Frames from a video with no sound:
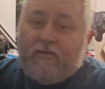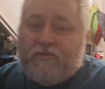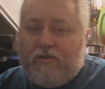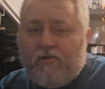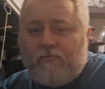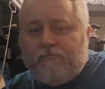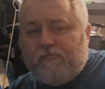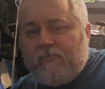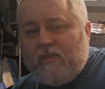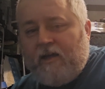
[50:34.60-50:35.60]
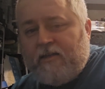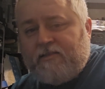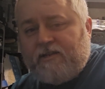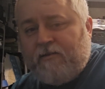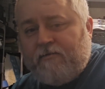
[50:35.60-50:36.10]
So
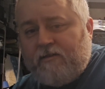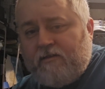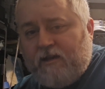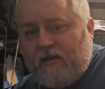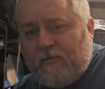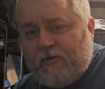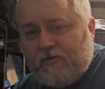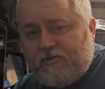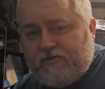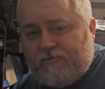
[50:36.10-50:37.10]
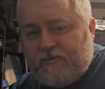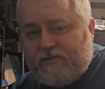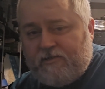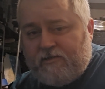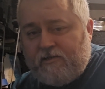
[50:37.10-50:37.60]
that's everything that I purchased
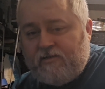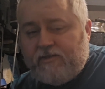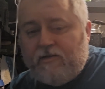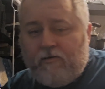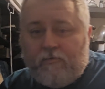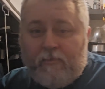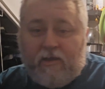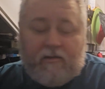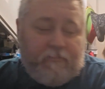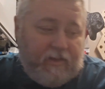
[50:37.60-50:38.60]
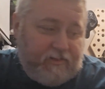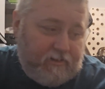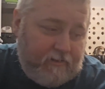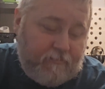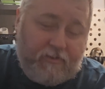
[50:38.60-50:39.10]
recently. So
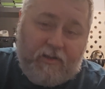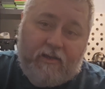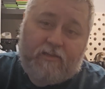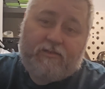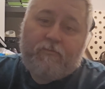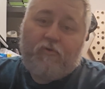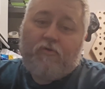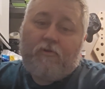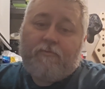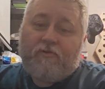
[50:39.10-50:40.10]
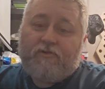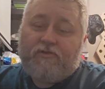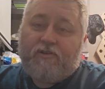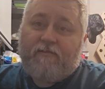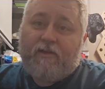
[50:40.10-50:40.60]
basically when I get some more printer
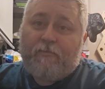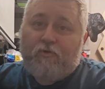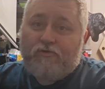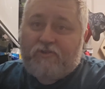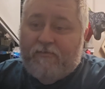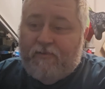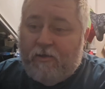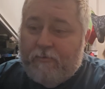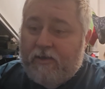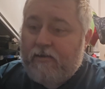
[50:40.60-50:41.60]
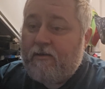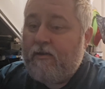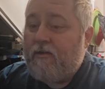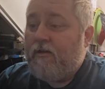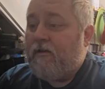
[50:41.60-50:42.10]
stuff, I have more stuff coming
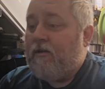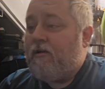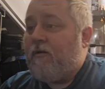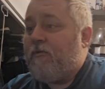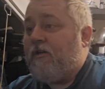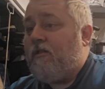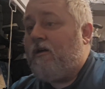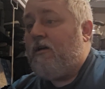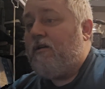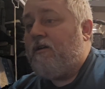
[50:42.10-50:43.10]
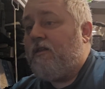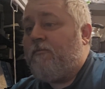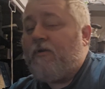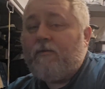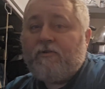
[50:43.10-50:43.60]
along, and
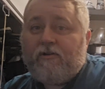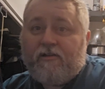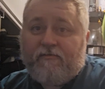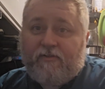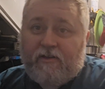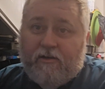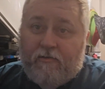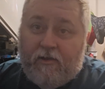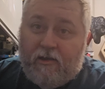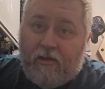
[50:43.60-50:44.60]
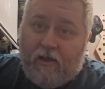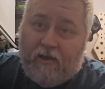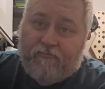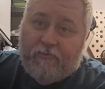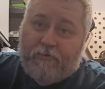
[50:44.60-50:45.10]
I'll probably create a video
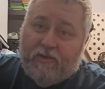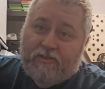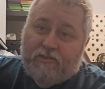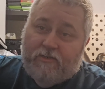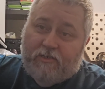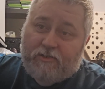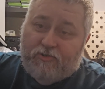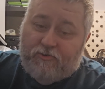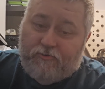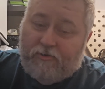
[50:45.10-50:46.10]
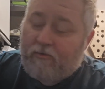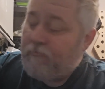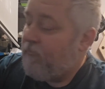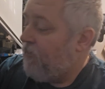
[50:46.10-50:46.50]
on replacing the extruder